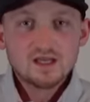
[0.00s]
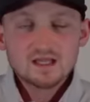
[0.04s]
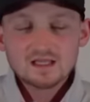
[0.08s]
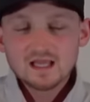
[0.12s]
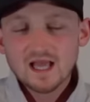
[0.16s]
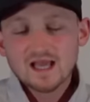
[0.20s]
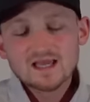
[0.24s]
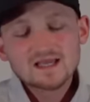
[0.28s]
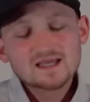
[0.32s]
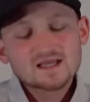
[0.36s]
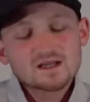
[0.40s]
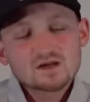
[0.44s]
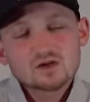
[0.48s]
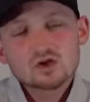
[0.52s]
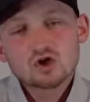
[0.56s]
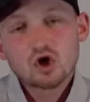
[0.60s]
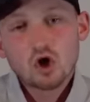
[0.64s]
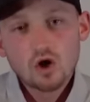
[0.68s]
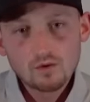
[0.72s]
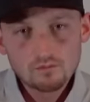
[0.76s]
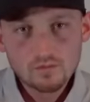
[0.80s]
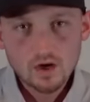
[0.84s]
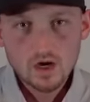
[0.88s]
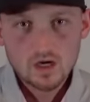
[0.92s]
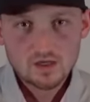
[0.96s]
Like,
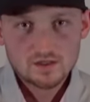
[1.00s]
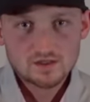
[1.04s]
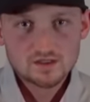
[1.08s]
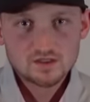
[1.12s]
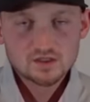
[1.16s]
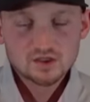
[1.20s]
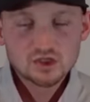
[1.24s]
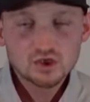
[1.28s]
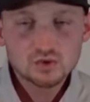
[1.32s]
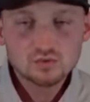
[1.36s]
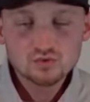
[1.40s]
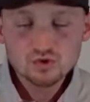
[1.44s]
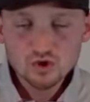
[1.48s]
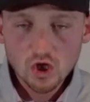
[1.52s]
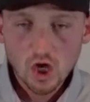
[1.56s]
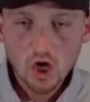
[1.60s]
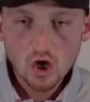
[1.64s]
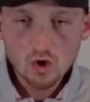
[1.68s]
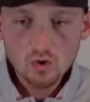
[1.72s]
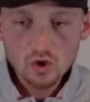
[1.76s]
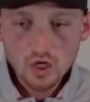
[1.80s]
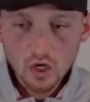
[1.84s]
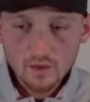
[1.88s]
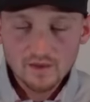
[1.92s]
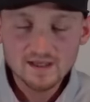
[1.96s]
come on. You
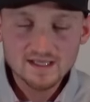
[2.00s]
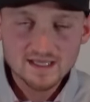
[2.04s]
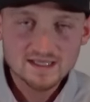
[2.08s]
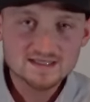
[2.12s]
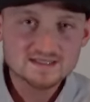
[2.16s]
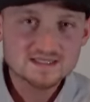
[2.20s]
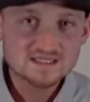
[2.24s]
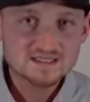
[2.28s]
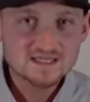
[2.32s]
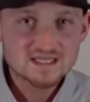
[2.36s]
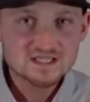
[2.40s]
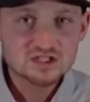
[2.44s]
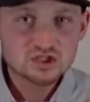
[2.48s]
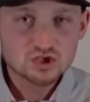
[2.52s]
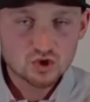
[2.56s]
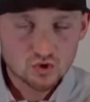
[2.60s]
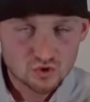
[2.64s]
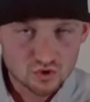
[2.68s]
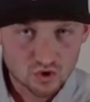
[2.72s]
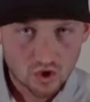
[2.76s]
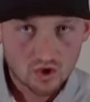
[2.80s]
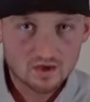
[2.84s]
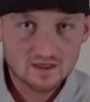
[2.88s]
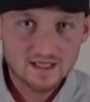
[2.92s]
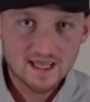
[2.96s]
know going into this, you're
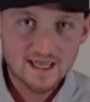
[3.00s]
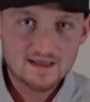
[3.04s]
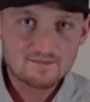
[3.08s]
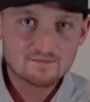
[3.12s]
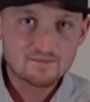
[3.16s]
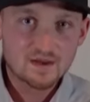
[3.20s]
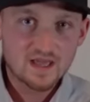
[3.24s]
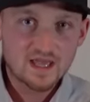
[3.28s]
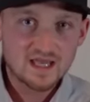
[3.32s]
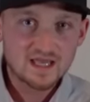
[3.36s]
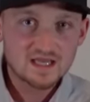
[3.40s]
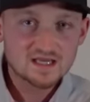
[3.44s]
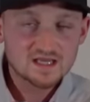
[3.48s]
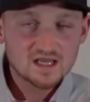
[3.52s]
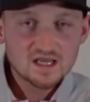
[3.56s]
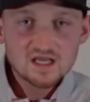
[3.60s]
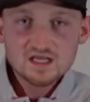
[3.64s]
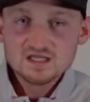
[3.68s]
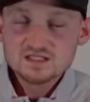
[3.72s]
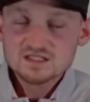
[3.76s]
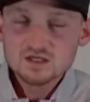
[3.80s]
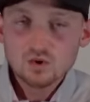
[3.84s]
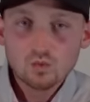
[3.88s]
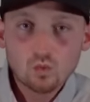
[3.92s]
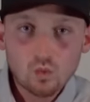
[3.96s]
not getting paid.
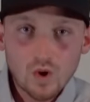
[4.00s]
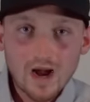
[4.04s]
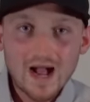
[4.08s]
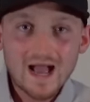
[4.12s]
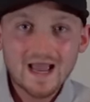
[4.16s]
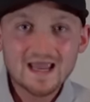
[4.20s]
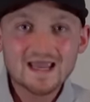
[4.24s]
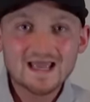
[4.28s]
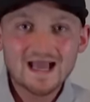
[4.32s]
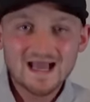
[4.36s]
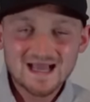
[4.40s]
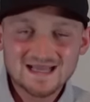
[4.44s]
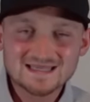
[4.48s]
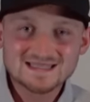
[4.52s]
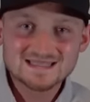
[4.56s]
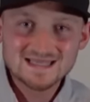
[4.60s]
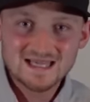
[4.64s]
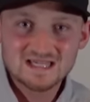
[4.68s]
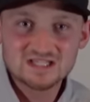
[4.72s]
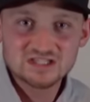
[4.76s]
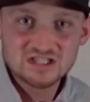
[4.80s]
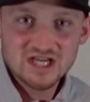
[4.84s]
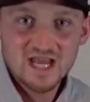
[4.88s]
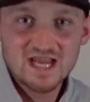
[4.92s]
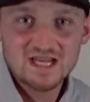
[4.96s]
So why has
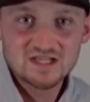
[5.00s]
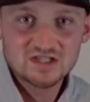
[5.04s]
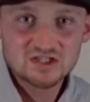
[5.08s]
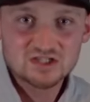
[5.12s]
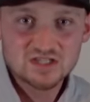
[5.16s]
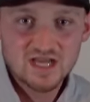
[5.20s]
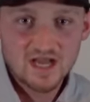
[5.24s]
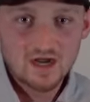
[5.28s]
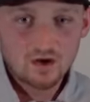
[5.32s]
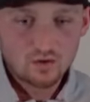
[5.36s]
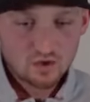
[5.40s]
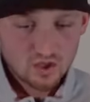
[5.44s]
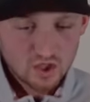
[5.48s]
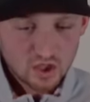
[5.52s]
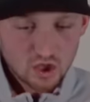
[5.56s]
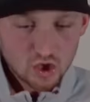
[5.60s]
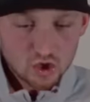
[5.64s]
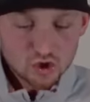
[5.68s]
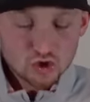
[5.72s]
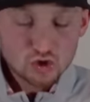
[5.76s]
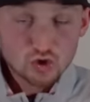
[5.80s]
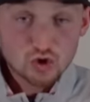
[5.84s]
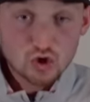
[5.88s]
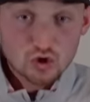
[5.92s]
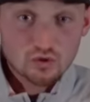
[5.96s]
that changed now?
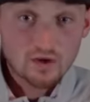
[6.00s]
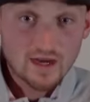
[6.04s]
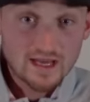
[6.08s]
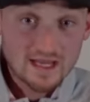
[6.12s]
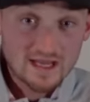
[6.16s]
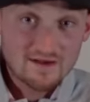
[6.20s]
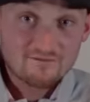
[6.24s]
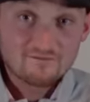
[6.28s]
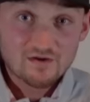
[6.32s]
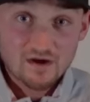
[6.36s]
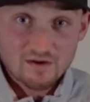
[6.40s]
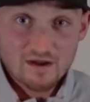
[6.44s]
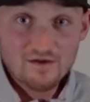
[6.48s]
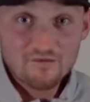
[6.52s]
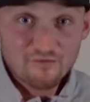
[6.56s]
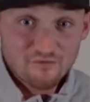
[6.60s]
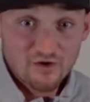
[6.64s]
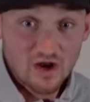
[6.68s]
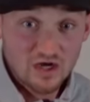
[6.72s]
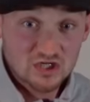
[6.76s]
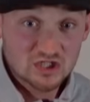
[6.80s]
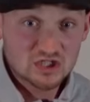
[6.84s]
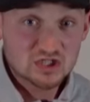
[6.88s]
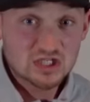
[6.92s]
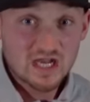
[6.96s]
You're creating a very
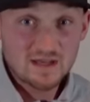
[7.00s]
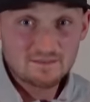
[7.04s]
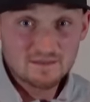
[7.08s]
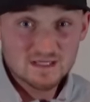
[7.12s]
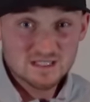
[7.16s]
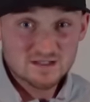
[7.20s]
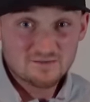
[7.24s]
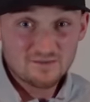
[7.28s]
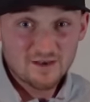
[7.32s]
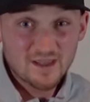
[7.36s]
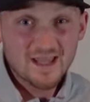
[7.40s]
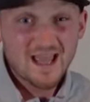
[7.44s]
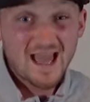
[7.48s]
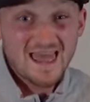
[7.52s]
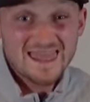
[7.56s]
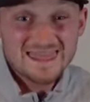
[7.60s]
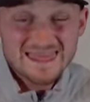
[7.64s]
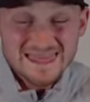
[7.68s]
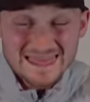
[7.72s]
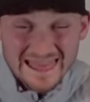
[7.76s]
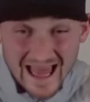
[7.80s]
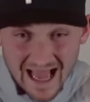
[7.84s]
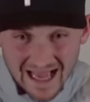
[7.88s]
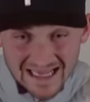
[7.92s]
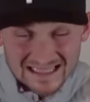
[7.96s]
fractious atmosphere,
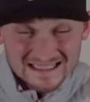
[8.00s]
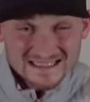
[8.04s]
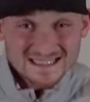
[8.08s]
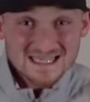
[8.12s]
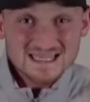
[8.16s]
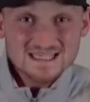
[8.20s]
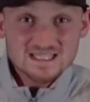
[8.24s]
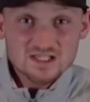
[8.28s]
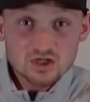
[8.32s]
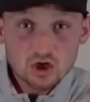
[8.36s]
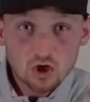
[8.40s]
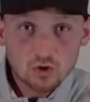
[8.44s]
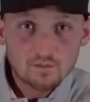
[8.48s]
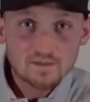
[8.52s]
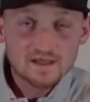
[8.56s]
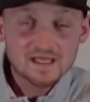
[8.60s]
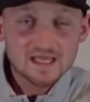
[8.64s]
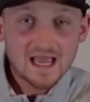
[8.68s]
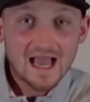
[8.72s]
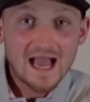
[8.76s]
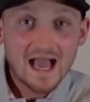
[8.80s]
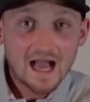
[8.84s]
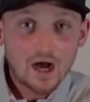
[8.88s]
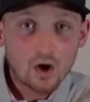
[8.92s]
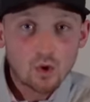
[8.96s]
and that is
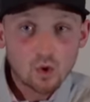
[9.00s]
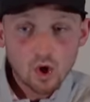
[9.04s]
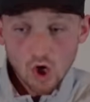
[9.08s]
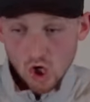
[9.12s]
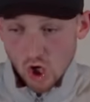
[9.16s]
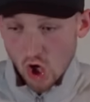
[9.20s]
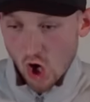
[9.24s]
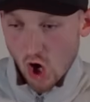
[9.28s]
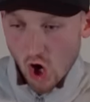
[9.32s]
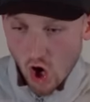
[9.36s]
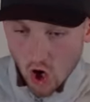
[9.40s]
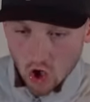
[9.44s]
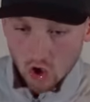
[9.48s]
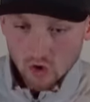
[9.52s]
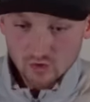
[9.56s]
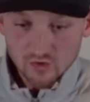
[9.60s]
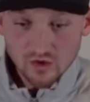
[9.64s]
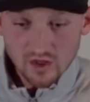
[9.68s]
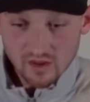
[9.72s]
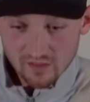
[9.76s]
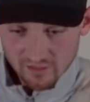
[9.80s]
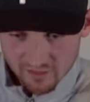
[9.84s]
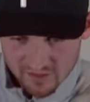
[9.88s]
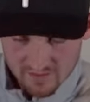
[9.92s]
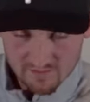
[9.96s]
coming out on
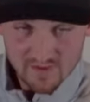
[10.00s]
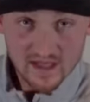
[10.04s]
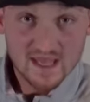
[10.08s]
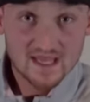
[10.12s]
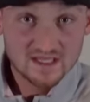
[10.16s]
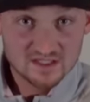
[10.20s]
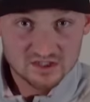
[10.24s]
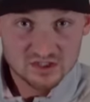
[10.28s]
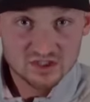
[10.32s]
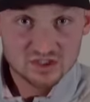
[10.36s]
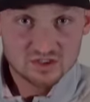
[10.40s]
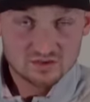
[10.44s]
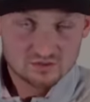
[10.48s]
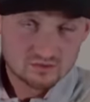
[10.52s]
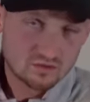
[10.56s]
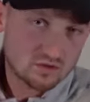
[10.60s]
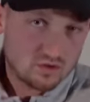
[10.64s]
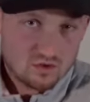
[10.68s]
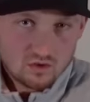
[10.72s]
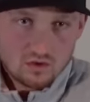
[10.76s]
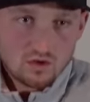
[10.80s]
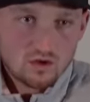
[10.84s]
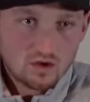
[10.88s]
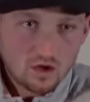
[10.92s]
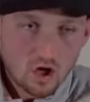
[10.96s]
the pitch
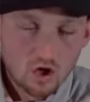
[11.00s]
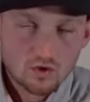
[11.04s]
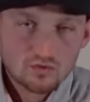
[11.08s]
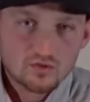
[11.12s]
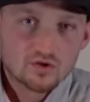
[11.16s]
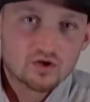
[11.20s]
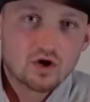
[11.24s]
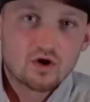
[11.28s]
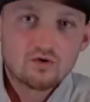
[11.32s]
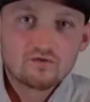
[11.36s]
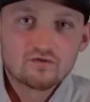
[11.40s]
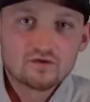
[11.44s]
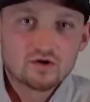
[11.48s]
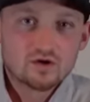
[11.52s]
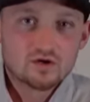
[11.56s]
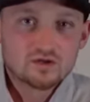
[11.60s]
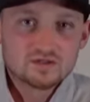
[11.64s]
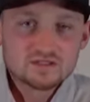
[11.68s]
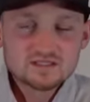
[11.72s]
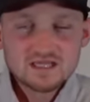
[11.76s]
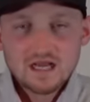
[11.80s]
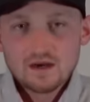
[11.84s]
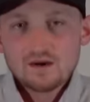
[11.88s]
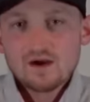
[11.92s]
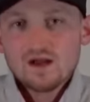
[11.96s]
or on the golf
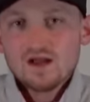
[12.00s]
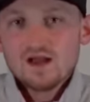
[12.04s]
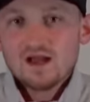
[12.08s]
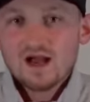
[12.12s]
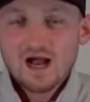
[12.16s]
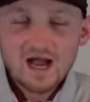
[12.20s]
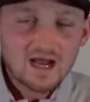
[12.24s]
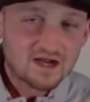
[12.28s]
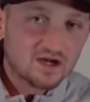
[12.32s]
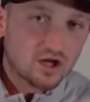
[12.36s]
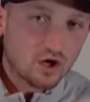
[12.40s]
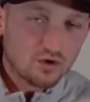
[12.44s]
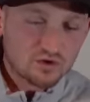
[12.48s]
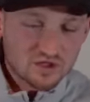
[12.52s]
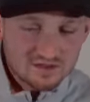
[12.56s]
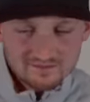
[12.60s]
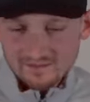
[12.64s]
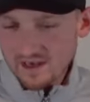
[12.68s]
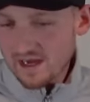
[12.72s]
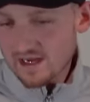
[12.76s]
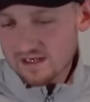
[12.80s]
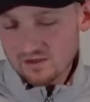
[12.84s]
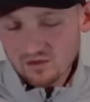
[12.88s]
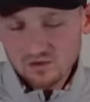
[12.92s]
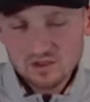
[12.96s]
course. Now, I know you
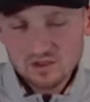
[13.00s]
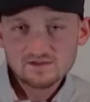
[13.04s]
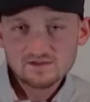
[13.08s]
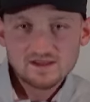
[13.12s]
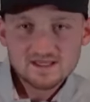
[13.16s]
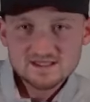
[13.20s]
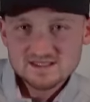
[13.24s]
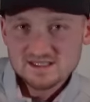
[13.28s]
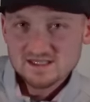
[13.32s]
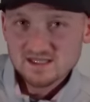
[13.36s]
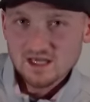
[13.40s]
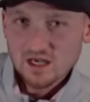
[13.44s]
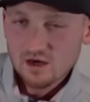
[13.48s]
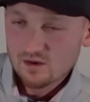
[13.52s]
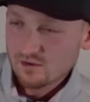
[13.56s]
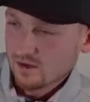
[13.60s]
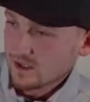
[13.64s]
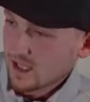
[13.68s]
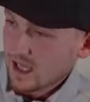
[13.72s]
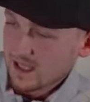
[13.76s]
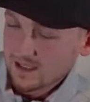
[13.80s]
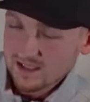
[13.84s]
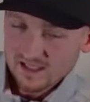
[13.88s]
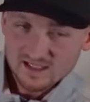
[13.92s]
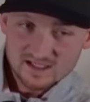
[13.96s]
might at this and go, well,
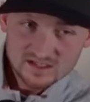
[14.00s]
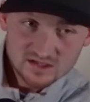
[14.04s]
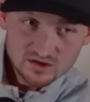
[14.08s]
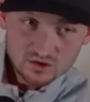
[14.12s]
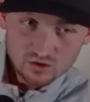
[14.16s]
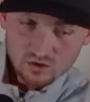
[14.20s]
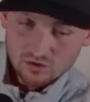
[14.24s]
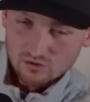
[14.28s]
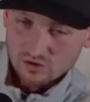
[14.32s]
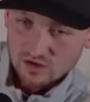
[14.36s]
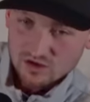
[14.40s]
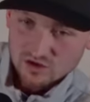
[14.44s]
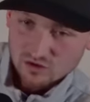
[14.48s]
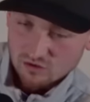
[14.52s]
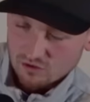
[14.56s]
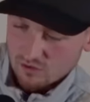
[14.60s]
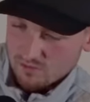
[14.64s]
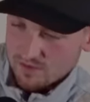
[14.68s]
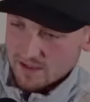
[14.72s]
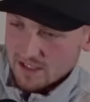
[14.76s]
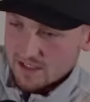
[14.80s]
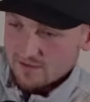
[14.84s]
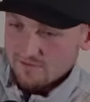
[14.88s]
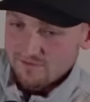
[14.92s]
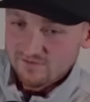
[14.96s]
Alex, you're a
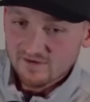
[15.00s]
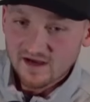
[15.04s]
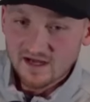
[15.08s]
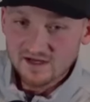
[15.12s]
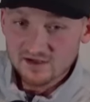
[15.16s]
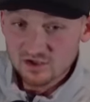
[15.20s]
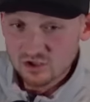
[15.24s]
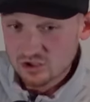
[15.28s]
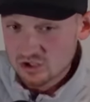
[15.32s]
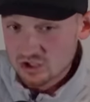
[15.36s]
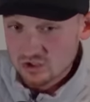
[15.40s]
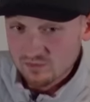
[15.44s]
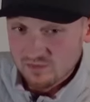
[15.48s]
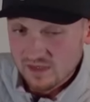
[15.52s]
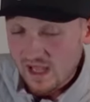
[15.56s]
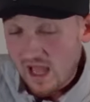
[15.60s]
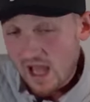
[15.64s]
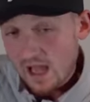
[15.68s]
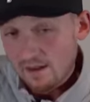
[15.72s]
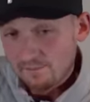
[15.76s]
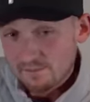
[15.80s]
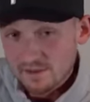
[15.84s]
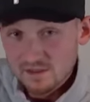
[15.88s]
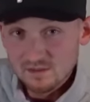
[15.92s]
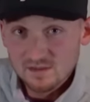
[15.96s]
European fan. You should be
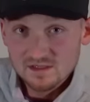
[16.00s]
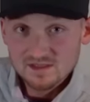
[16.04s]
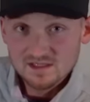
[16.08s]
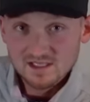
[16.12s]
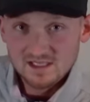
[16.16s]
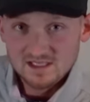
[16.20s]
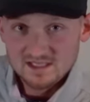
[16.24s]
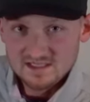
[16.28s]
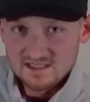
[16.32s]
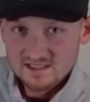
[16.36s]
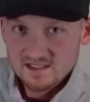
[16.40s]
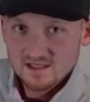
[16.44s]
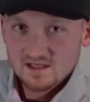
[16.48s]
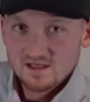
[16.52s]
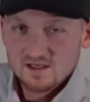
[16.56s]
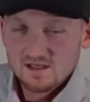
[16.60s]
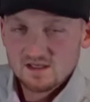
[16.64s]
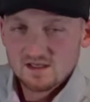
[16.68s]
happy with this.